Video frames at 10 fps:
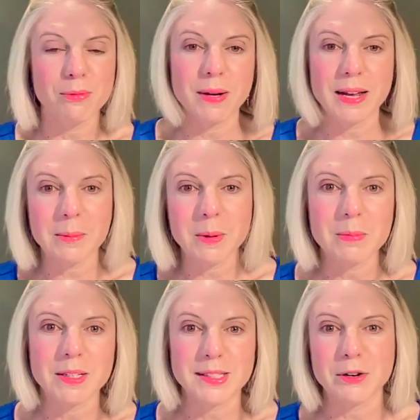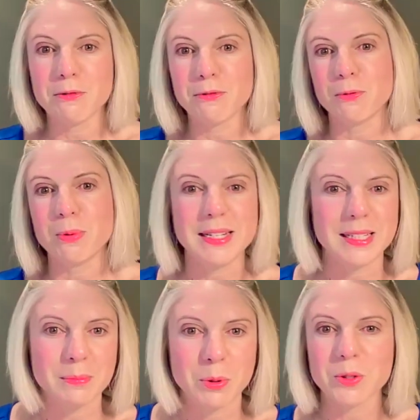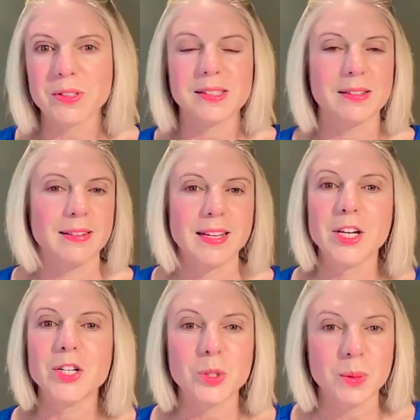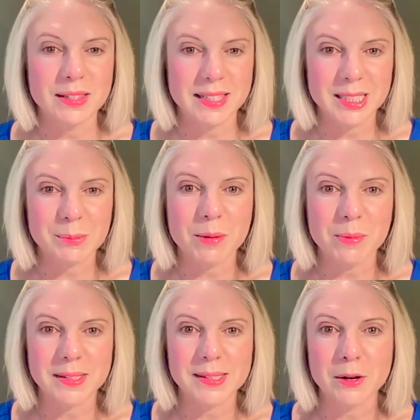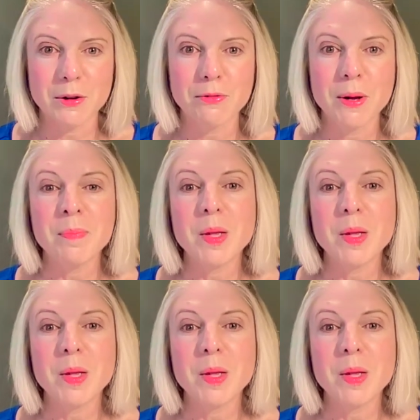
and playing by myself and reading books and doing things by myself.